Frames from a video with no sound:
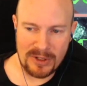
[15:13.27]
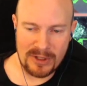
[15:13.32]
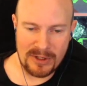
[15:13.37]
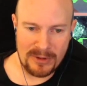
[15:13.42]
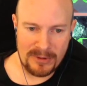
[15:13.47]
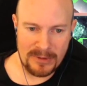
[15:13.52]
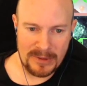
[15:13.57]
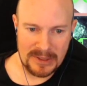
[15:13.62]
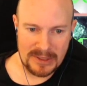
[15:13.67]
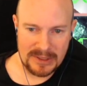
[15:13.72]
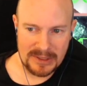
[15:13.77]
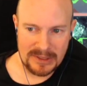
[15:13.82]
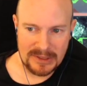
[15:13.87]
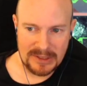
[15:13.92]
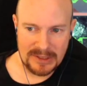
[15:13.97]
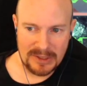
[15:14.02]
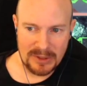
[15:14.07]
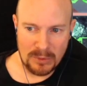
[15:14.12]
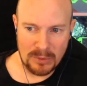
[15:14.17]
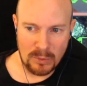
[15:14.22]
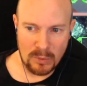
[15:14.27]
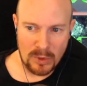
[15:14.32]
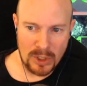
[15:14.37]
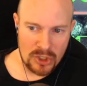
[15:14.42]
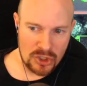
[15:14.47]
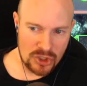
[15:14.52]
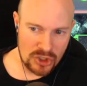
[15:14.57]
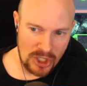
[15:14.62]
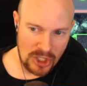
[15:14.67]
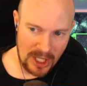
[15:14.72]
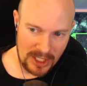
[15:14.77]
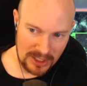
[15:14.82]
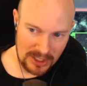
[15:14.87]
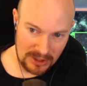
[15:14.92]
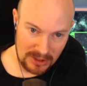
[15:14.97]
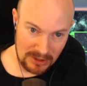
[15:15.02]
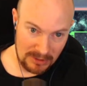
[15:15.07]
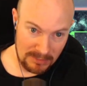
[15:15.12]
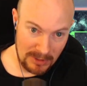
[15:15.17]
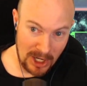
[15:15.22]
though? one-shotting
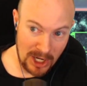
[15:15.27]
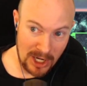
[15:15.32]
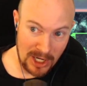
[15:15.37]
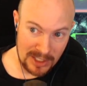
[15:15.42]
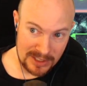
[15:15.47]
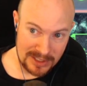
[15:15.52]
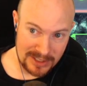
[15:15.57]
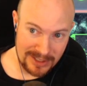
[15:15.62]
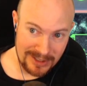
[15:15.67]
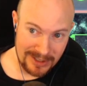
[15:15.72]
the boss.